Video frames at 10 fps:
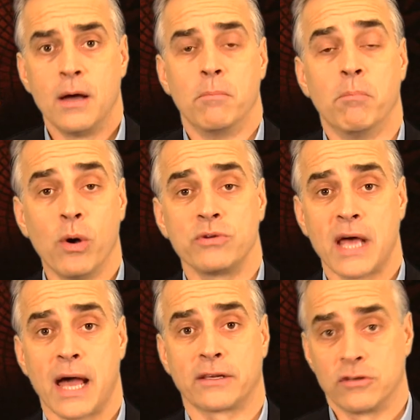Most
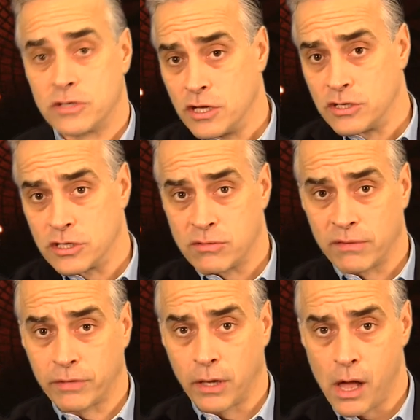actors just
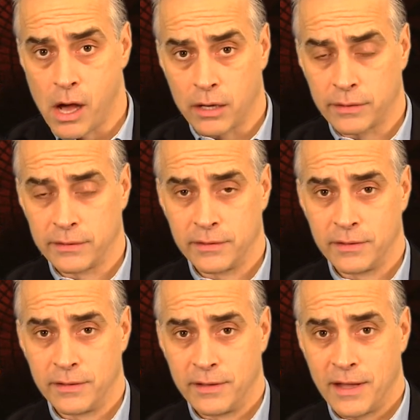drift along,
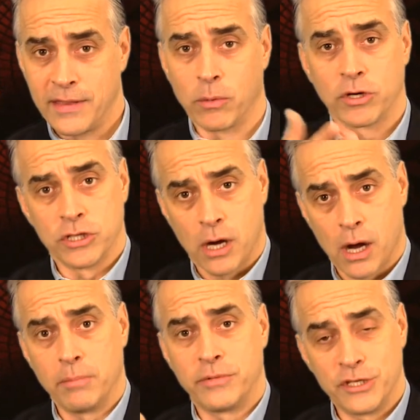and they work
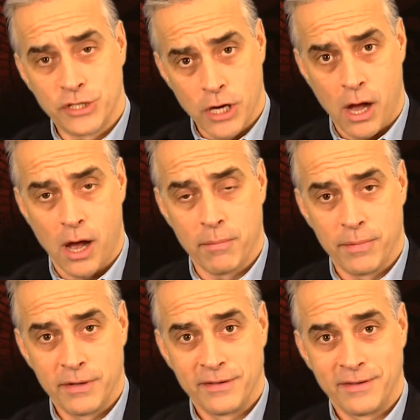job to
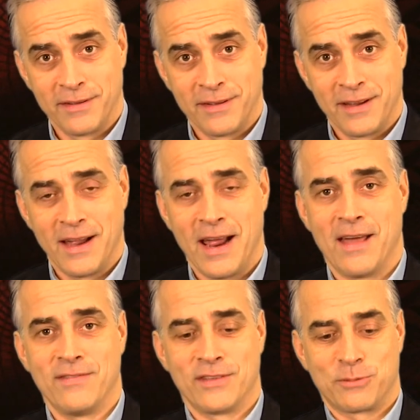job.
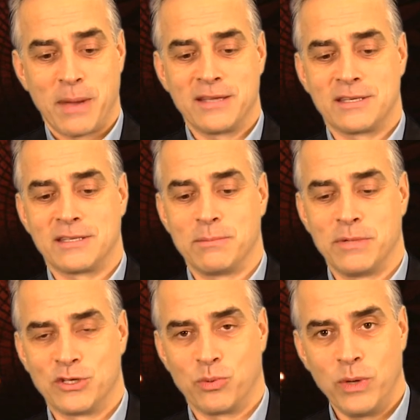And the spaces in
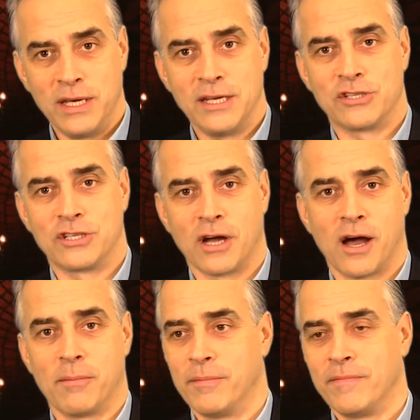between each
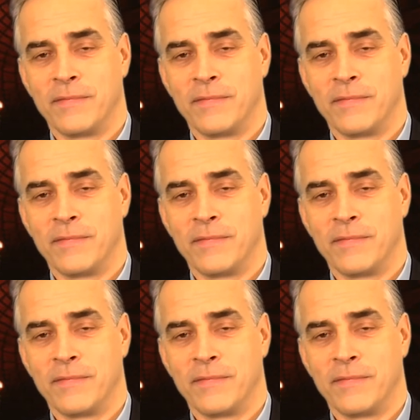job